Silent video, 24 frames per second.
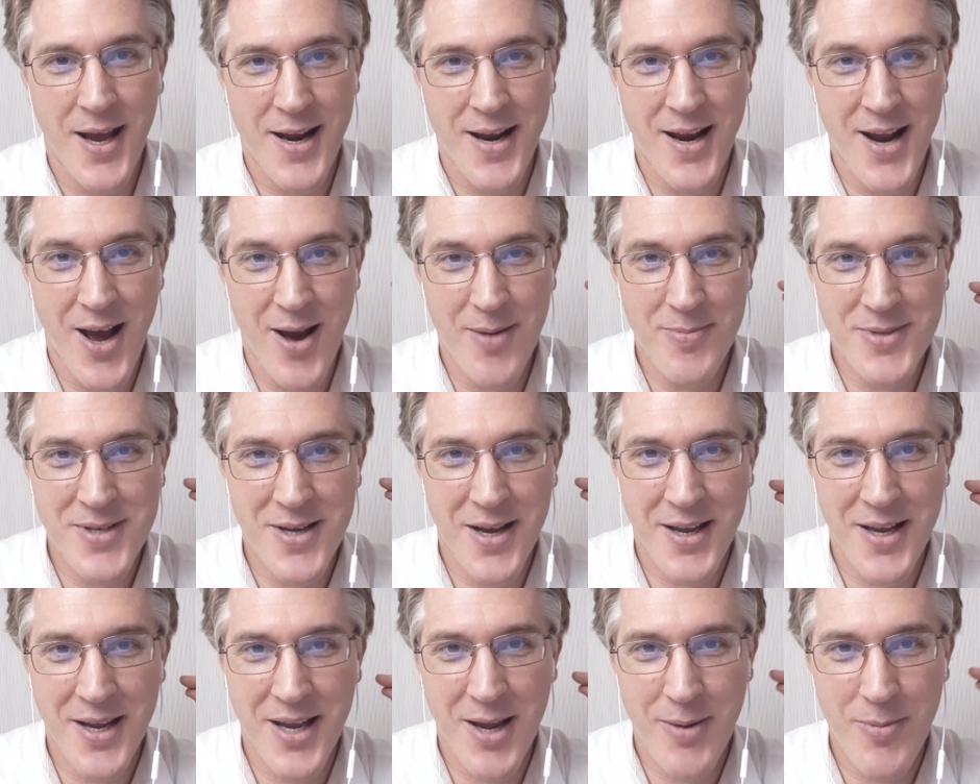Now I'm
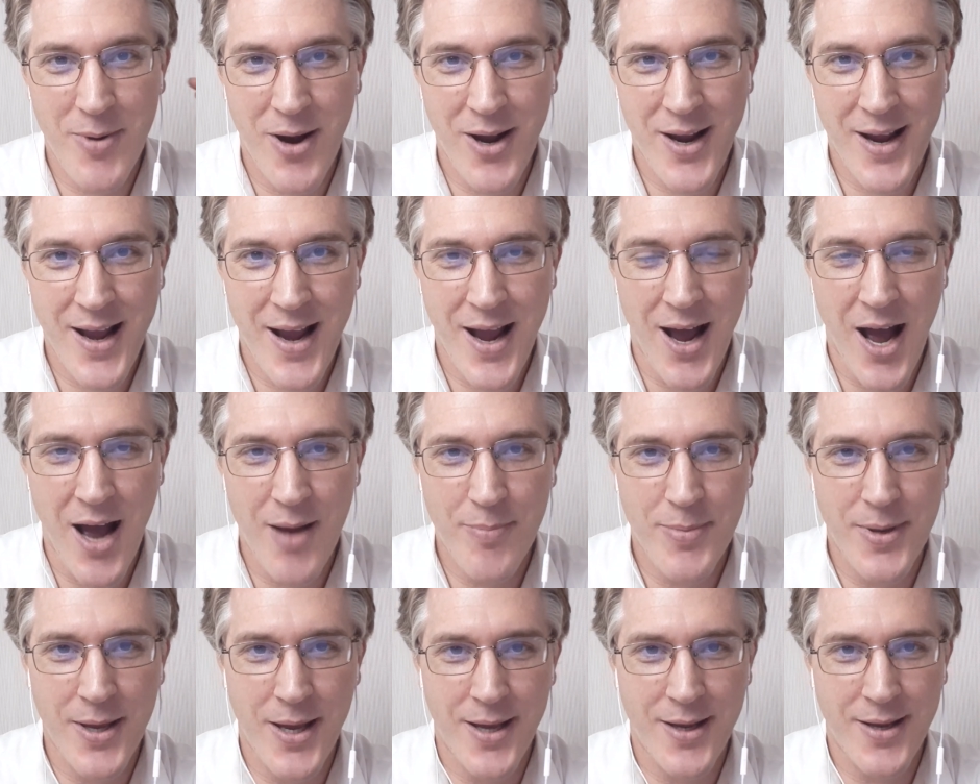talking about
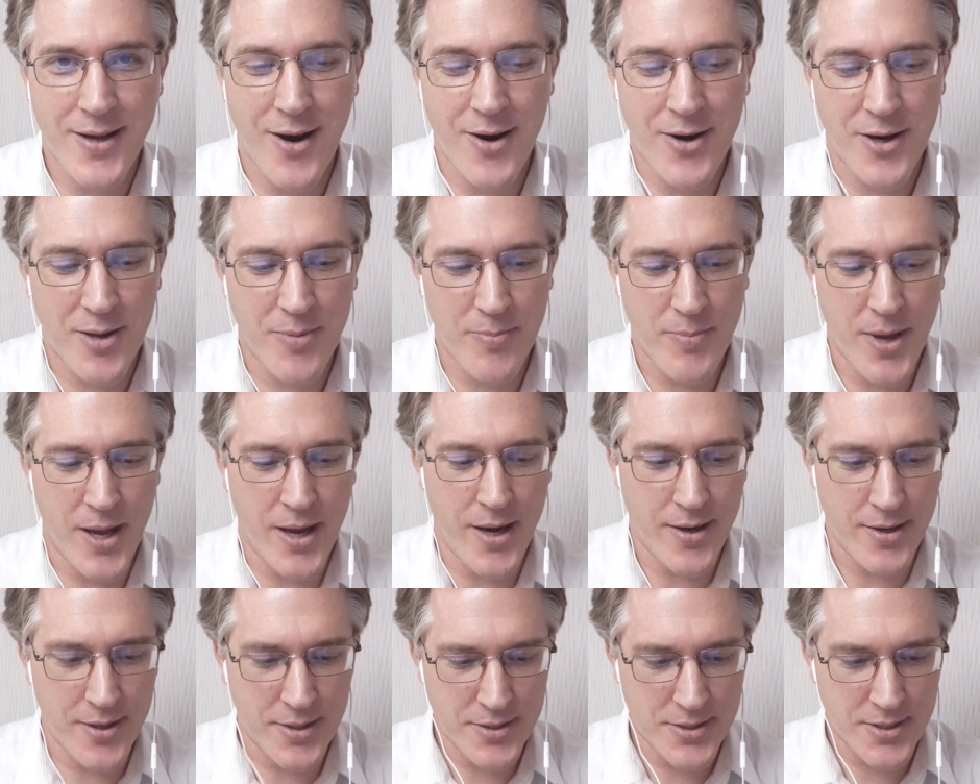copying our
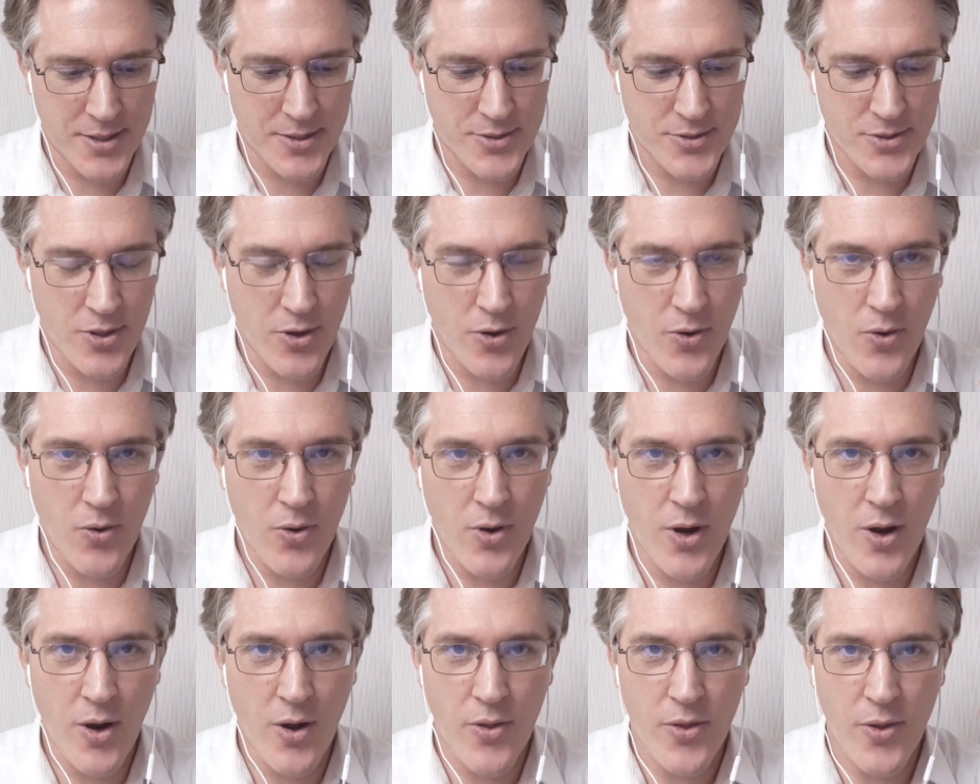competitors. So
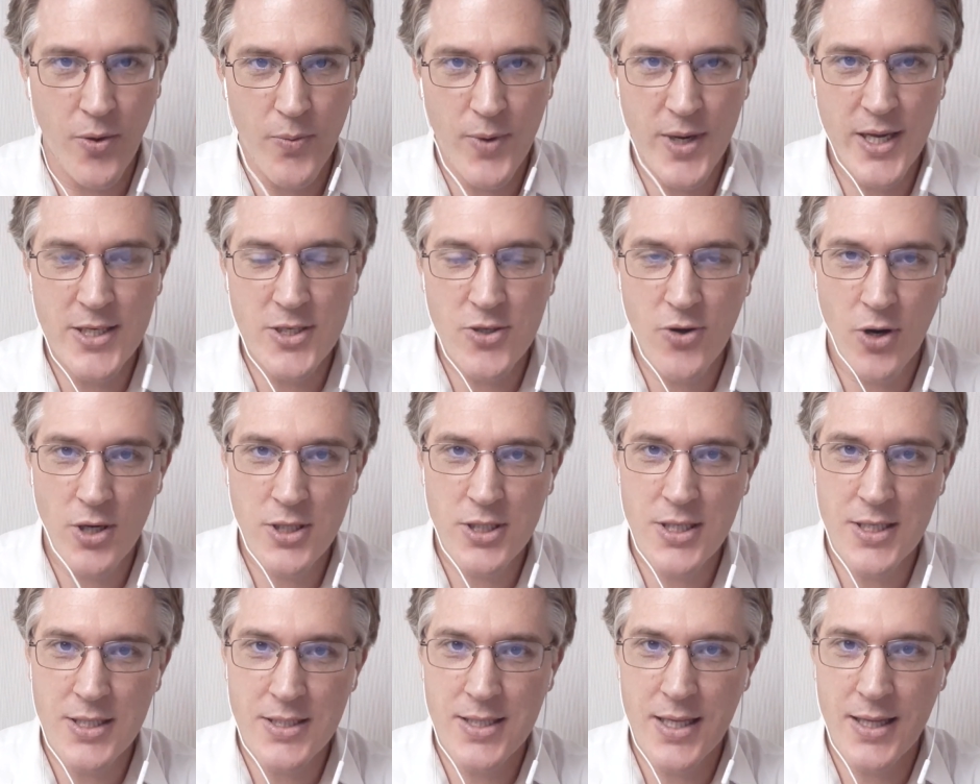the
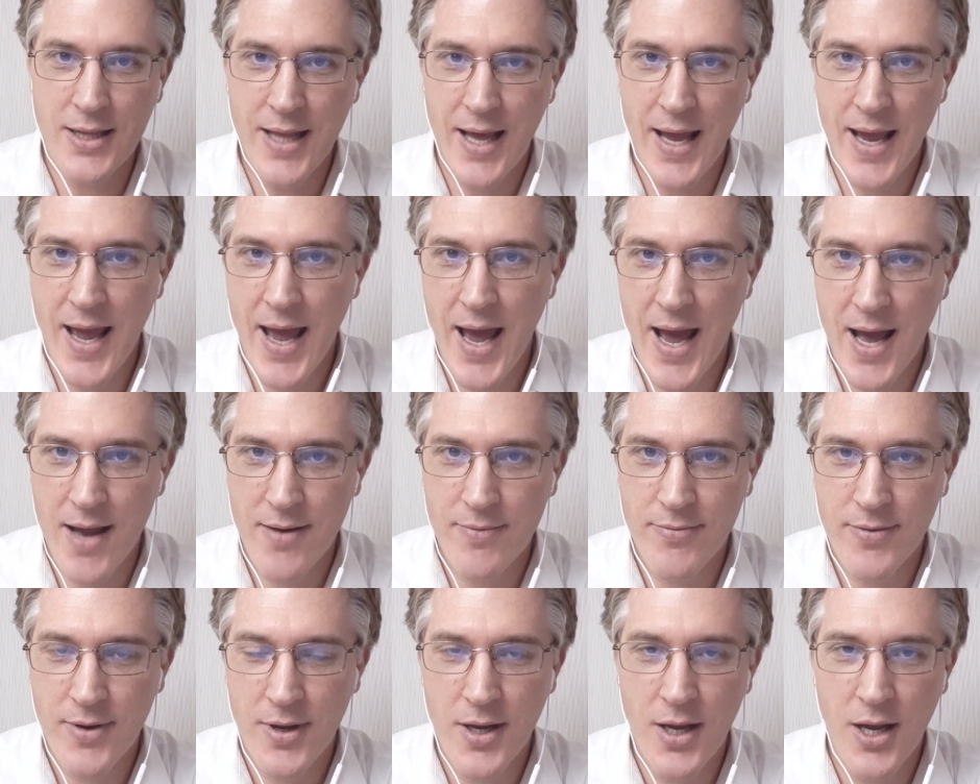resources that they
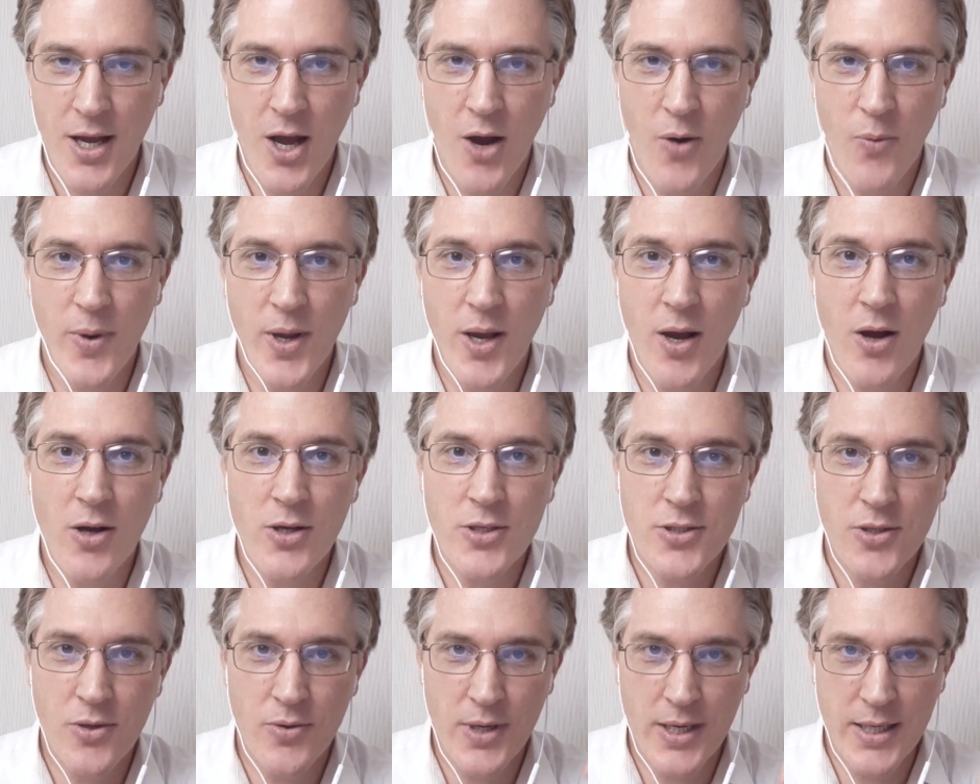have, we
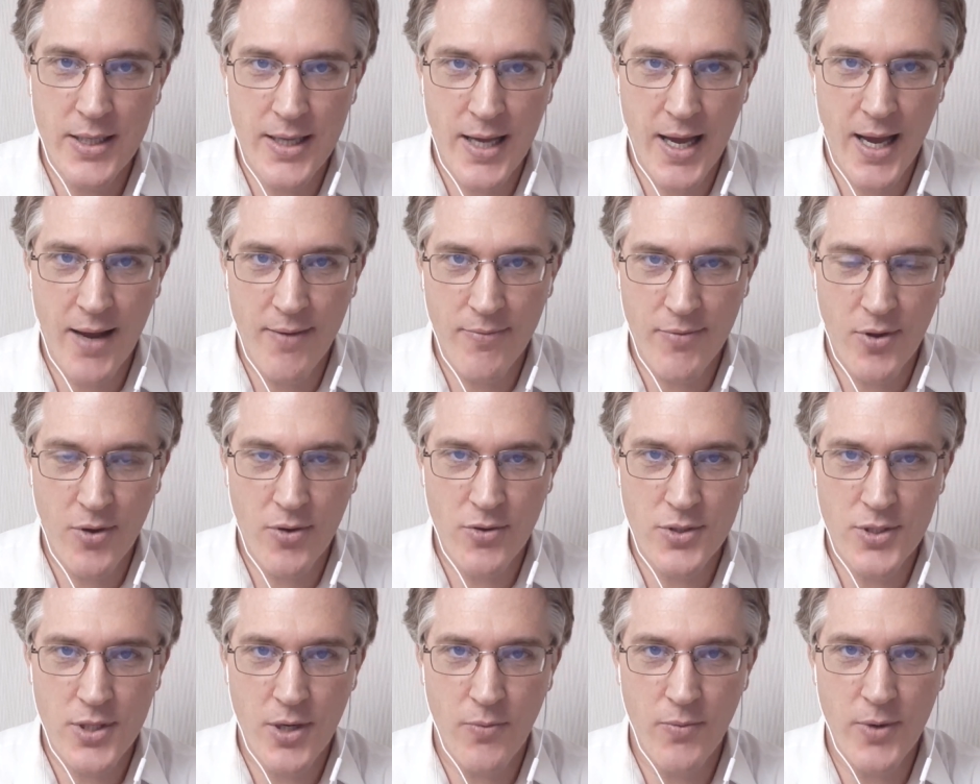also need to have
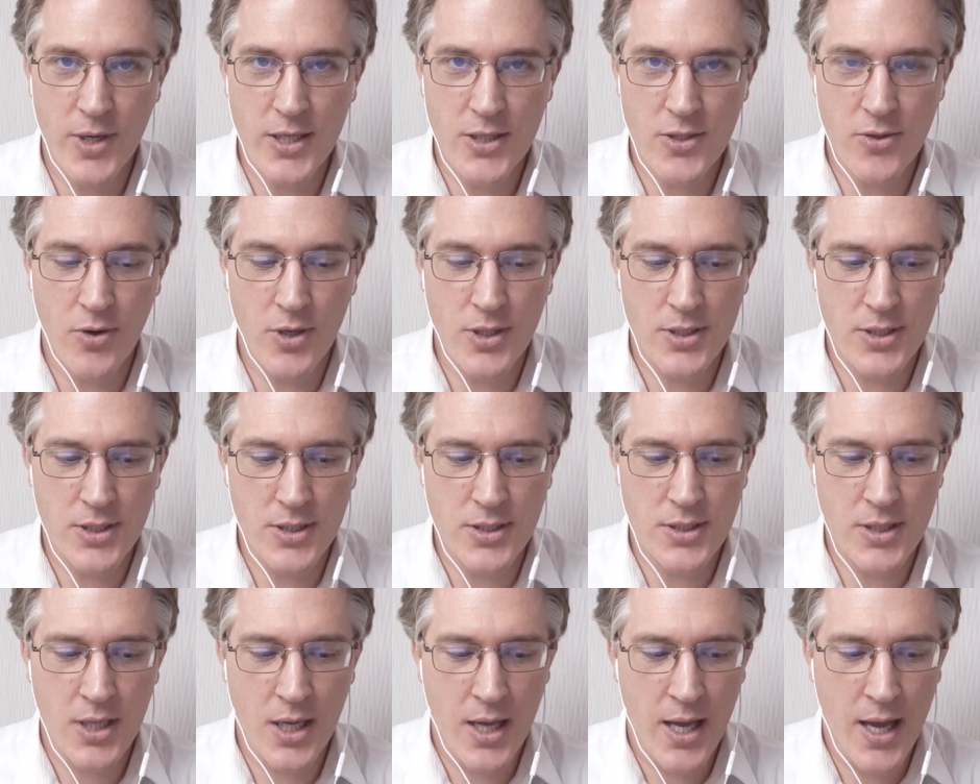those
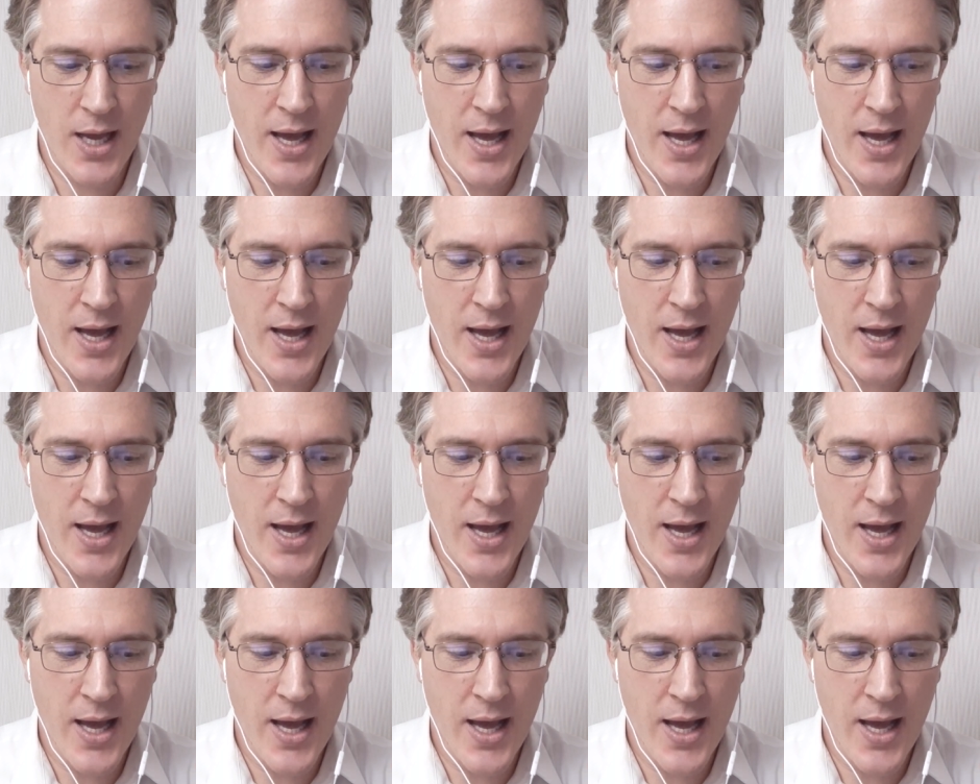resources.